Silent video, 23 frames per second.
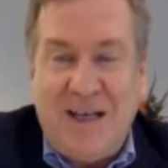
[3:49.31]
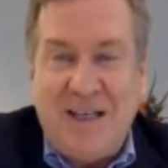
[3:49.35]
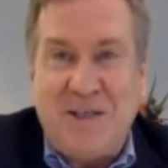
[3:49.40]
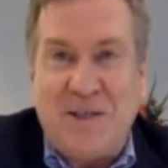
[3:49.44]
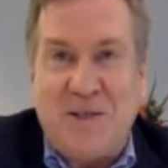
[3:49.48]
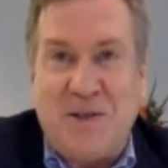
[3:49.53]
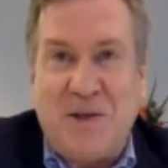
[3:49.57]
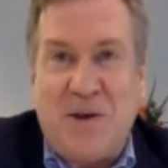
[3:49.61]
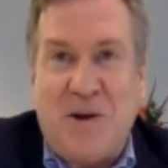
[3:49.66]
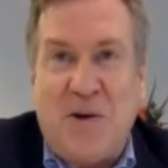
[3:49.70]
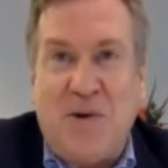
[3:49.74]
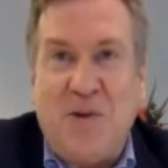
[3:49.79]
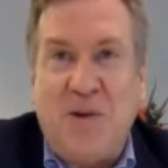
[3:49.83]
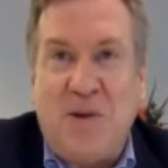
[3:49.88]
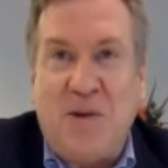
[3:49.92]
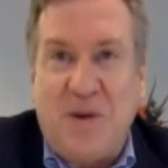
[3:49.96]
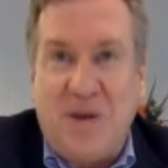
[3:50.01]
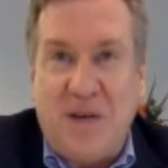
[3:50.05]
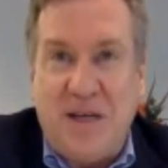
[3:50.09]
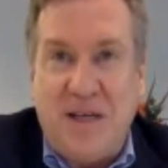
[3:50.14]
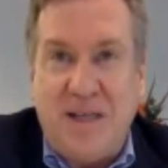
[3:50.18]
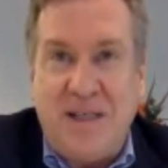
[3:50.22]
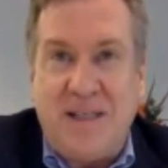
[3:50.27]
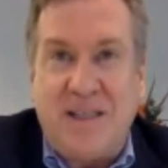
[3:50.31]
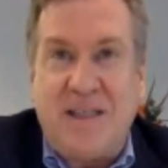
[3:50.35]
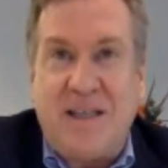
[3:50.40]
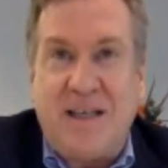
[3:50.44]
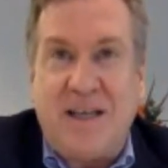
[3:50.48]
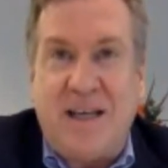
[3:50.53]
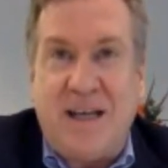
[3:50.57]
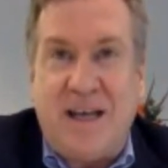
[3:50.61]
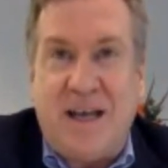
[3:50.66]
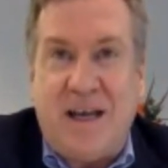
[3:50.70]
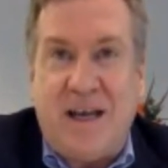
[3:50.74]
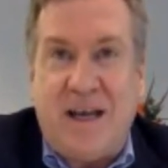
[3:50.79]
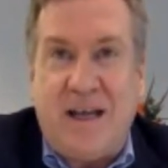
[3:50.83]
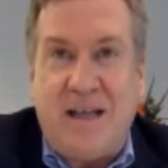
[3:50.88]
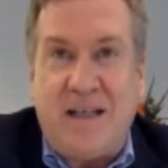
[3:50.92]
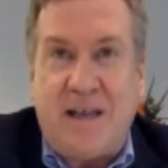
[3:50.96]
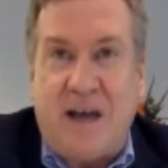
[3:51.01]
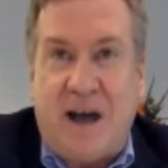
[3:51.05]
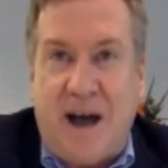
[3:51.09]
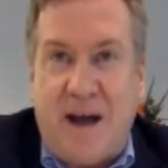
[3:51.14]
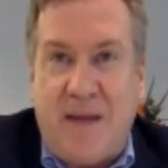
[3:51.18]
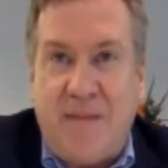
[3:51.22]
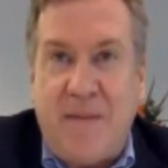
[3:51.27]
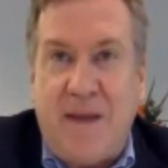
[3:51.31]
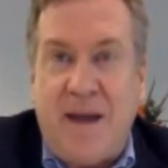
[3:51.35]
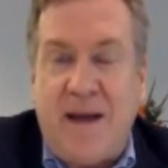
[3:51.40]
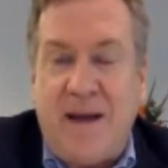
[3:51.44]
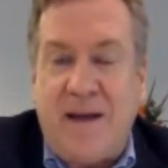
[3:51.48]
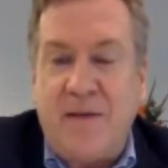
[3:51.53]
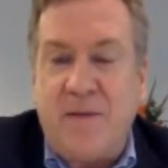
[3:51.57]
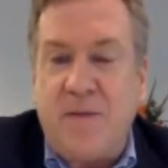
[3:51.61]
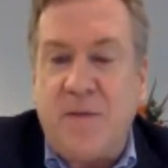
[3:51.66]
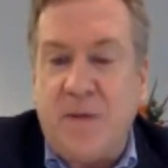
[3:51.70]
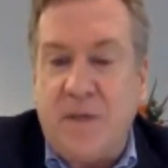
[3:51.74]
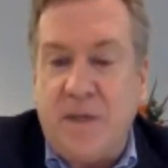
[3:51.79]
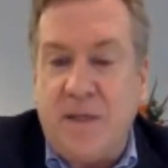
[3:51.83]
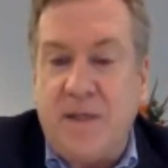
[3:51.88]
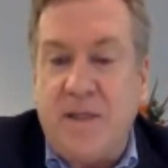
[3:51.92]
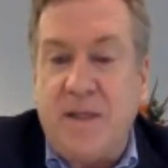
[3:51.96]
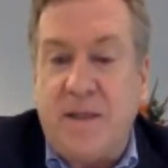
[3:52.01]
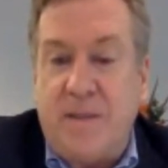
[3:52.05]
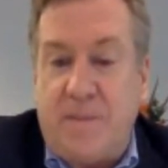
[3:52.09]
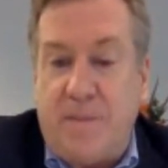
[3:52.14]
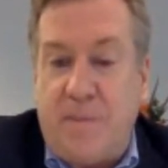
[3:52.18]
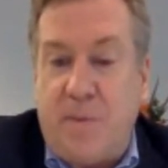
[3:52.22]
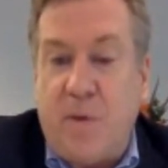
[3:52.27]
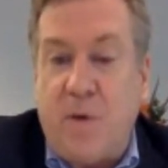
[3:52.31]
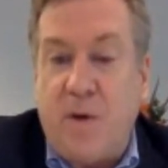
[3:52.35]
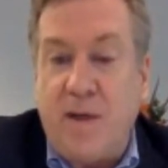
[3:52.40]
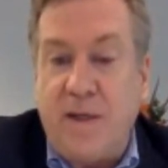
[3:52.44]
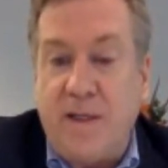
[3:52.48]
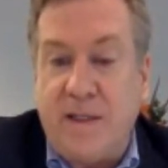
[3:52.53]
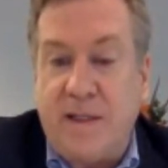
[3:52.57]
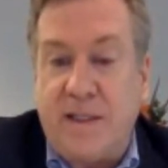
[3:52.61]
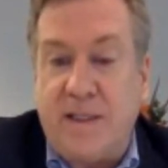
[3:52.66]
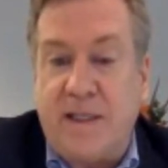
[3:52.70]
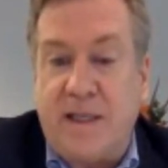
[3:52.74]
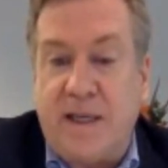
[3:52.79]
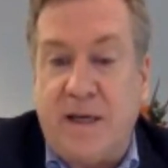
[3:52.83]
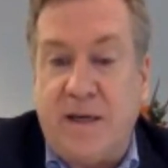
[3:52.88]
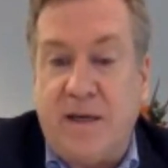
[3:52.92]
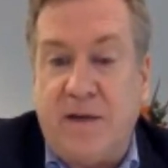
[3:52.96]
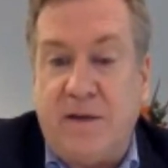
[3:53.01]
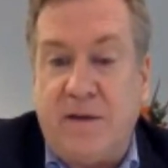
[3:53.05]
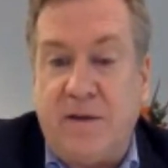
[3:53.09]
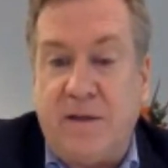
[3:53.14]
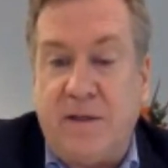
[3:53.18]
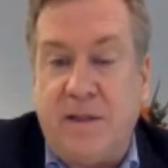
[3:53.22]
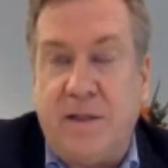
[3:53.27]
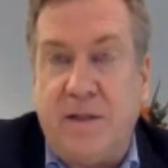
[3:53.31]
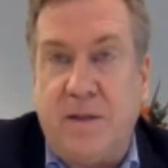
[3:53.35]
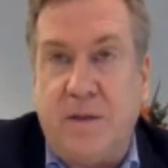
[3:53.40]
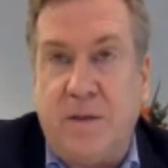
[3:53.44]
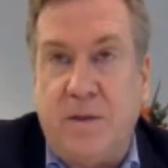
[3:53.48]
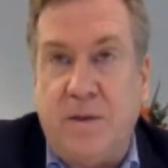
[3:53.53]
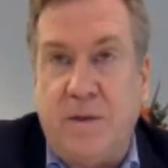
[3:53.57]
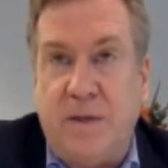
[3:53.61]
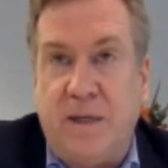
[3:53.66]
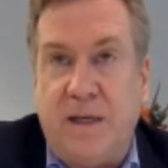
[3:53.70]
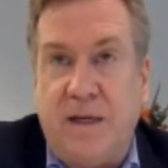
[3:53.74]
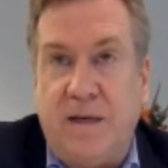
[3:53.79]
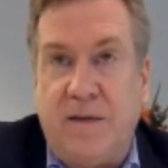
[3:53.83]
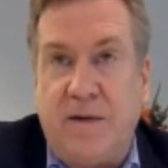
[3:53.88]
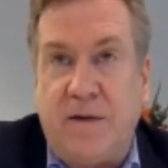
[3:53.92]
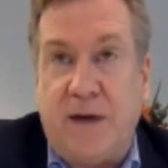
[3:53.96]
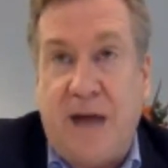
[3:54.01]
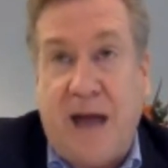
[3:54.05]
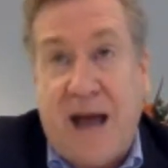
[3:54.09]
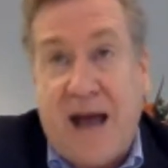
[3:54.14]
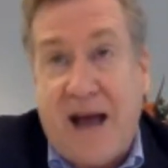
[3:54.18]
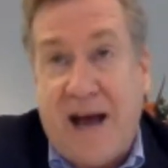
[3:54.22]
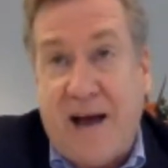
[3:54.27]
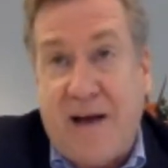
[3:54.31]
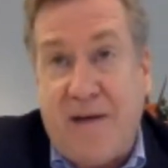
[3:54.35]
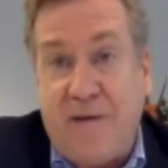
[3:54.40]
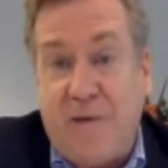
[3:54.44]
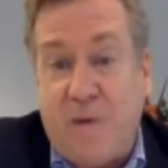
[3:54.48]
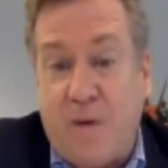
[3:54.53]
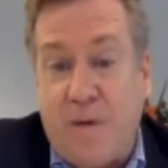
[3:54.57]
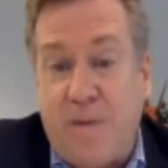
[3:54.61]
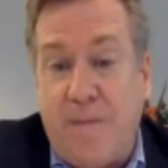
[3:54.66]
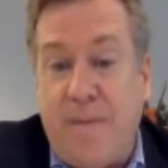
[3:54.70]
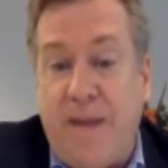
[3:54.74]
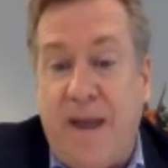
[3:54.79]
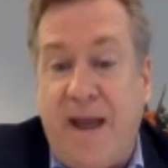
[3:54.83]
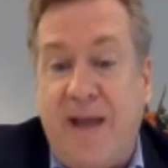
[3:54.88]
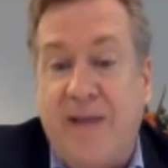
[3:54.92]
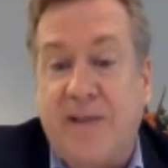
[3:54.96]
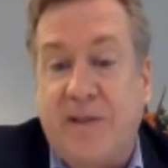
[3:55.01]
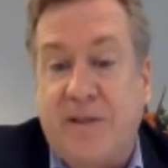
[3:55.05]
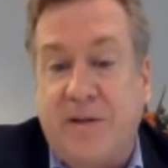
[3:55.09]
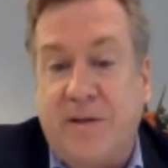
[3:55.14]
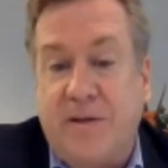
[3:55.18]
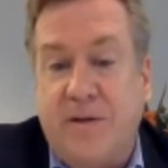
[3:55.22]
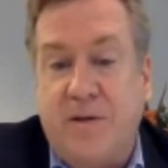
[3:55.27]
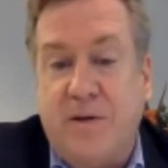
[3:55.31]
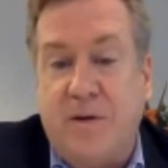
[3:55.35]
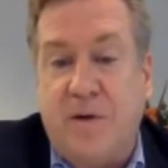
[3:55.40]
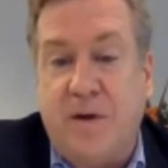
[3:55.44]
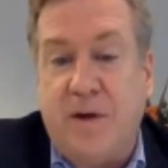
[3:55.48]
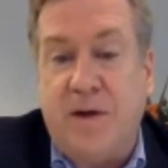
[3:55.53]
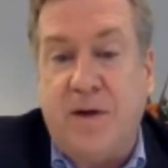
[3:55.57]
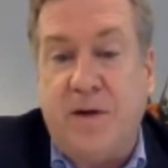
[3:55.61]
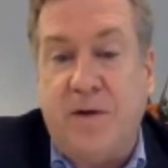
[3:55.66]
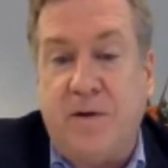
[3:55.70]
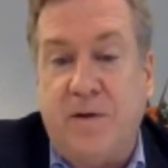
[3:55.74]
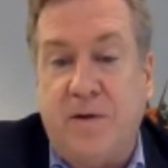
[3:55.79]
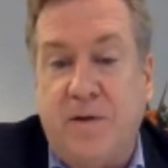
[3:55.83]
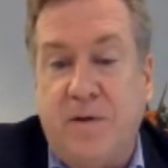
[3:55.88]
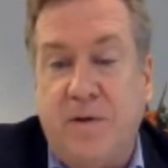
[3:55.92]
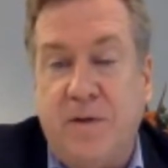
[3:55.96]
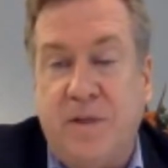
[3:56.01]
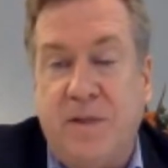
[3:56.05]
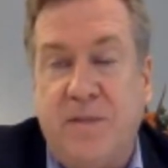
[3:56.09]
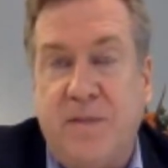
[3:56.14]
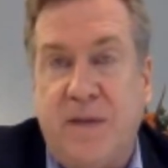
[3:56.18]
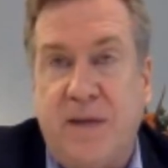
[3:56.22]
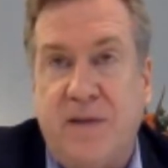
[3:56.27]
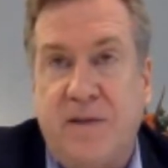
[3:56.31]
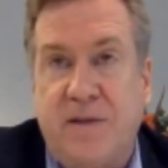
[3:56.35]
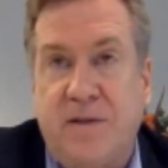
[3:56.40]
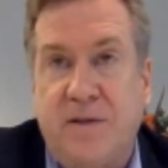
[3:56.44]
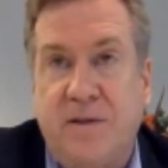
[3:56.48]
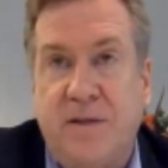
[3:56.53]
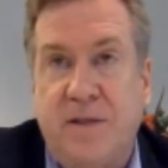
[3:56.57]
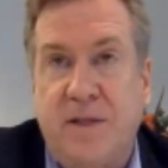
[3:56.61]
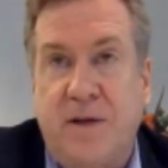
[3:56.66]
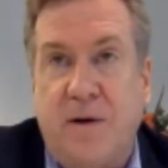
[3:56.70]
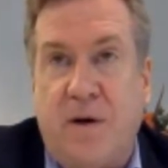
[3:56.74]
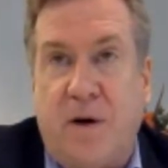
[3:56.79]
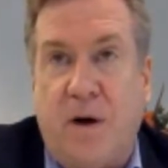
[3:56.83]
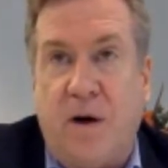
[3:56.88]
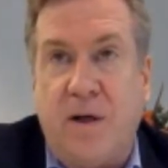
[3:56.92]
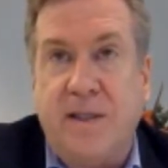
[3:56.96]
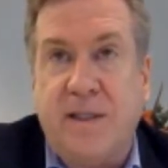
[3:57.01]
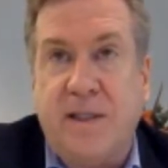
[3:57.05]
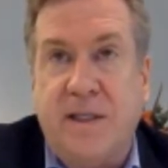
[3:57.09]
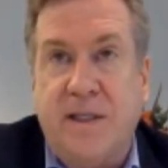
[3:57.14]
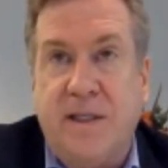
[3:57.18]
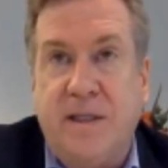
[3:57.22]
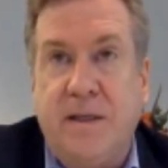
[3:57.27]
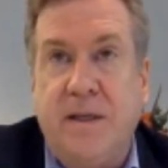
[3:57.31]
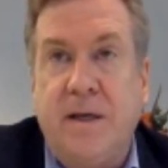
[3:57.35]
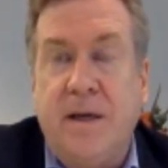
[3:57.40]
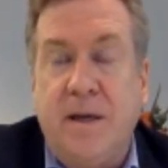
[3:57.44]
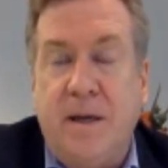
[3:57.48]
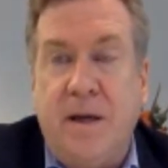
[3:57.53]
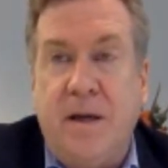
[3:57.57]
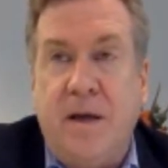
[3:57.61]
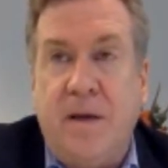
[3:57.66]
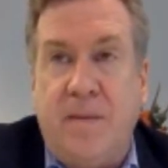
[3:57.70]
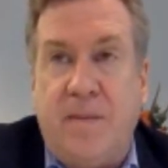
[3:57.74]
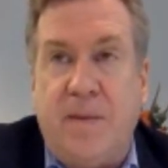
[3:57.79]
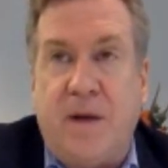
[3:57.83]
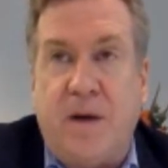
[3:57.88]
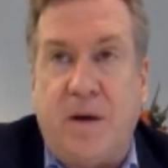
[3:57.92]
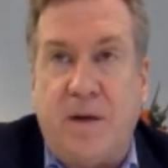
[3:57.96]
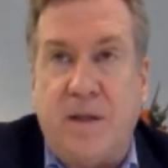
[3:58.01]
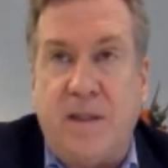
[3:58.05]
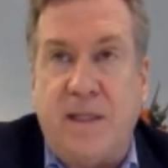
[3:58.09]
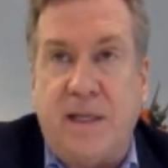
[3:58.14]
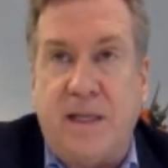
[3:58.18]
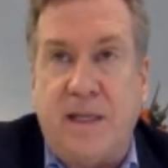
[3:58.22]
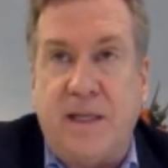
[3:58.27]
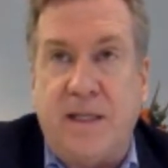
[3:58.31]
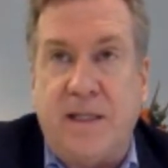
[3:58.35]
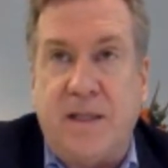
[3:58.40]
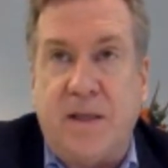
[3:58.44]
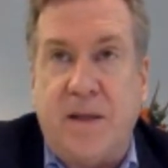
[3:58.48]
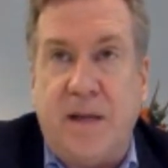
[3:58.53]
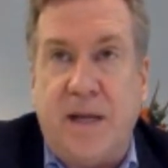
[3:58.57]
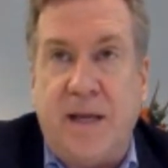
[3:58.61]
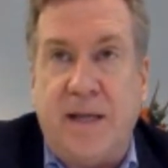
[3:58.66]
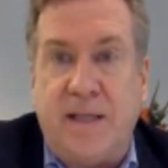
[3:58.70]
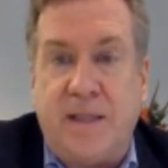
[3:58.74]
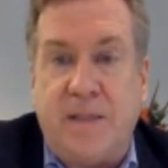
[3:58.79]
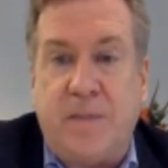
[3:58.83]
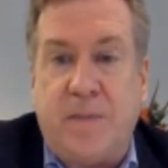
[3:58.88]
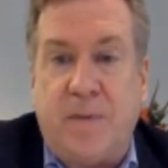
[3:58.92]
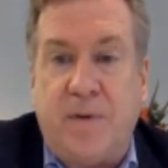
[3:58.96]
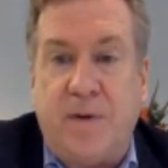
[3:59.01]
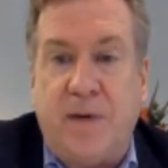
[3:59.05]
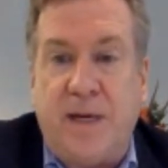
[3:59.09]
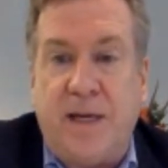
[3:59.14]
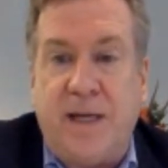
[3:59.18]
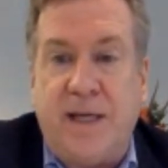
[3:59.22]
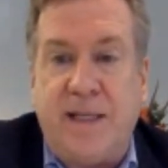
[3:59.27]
So there is uh, time management is an important skill to either have or master during your two semesters in Austin, because it is a, it's pretty